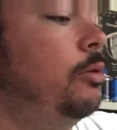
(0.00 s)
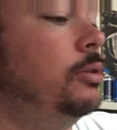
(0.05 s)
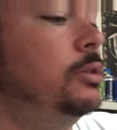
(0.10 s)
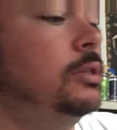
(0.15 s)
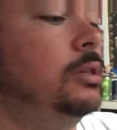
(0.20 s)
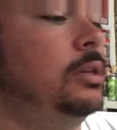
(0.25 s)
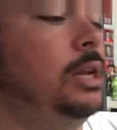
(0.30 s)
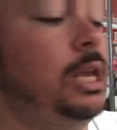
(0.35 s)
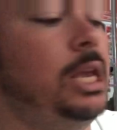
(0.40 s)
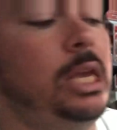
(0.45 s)

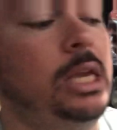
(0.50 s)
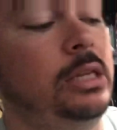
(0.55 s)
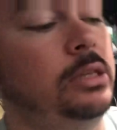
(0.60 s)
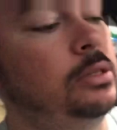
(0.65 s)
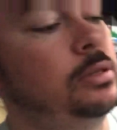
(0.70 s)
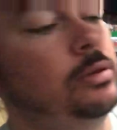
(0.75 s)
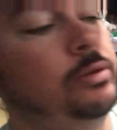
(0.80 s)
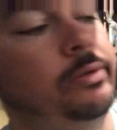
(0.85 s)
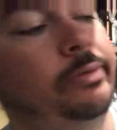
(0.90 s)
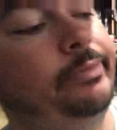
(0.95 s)
was an 8,
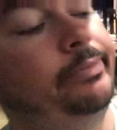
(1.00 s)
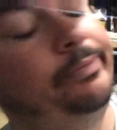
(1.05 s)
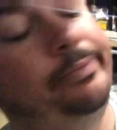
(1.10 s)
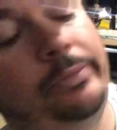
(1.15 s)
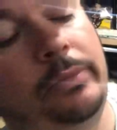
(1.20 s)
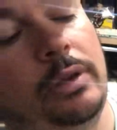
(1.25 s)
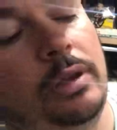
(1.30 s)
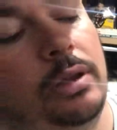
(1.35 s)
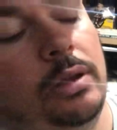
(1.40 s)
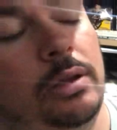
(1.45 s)
so
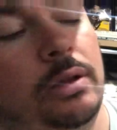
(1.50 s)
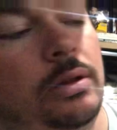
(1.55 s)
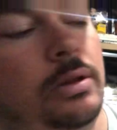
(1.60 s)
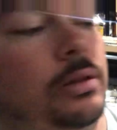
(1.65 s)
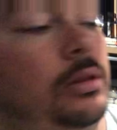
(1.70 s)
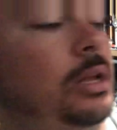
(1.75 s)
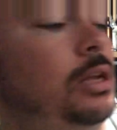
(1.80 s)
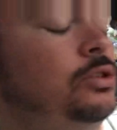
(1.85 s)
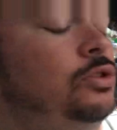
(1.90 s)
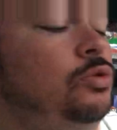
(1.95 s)

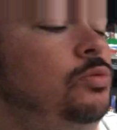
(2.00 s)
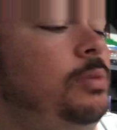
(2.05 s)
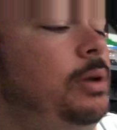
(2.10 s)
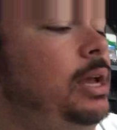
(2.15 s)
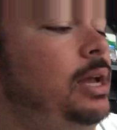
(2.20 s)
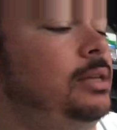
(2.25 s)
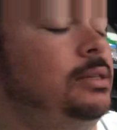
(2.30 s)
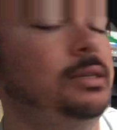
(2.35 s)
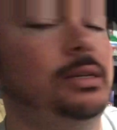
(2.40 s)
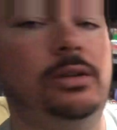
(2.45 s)
not too
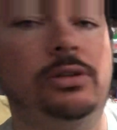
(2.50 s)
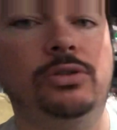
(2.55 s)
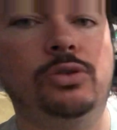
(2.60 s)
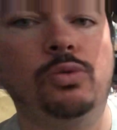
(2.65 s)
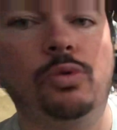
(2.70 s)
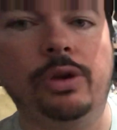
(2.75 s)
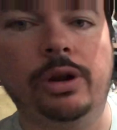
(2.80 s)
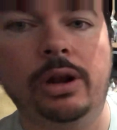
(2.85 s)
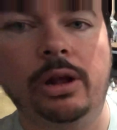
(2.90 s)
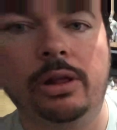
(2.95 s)
bad. It's like a
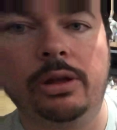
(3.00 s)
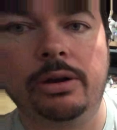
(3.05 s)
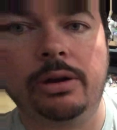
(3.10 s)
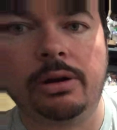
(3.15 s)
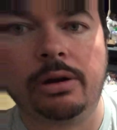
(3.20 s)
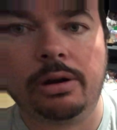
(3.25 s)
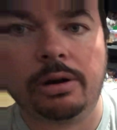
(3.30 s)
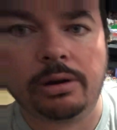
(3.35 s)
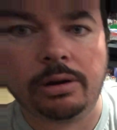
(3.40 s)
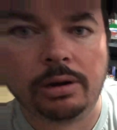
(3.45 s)
$20
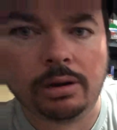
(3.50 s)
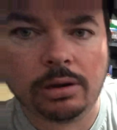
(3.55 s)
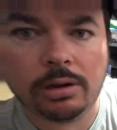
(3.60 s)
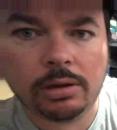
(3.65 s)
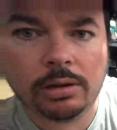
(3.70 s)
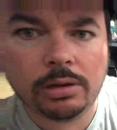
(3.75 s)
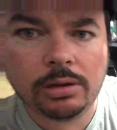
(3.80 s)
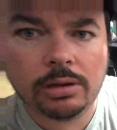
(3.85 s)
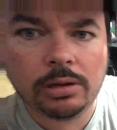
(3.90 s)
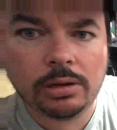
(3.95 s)
card.
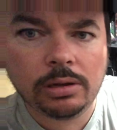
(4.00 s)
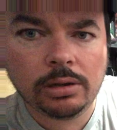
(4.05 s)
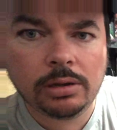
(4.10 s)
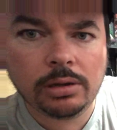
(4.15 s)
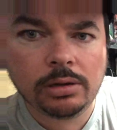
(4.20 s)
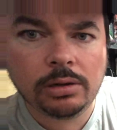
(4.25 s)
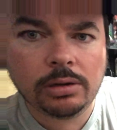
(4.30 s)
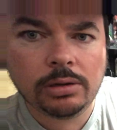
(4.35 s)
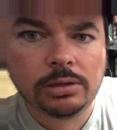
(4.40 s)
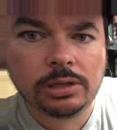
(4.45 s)

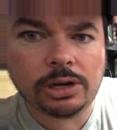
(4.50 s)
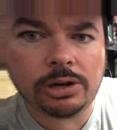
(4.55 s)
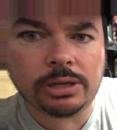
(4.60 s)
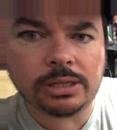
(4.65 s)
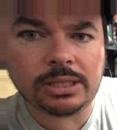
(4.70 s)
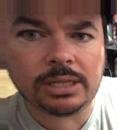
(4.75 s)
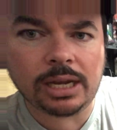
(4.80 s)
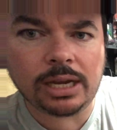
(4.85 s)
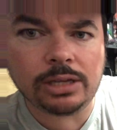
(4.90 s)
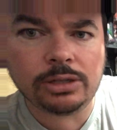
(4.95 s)
Gary
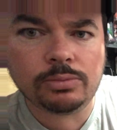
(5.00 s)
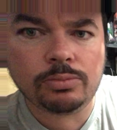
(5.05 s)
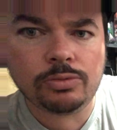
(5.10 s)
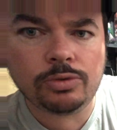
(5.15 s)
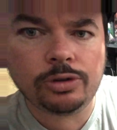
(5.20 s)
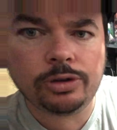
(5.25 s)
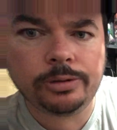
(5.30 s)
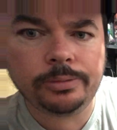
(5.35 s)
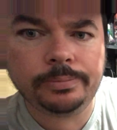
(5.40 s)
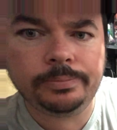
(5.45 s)

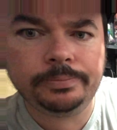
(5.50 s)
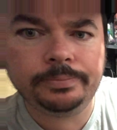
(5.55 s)
Sizemore.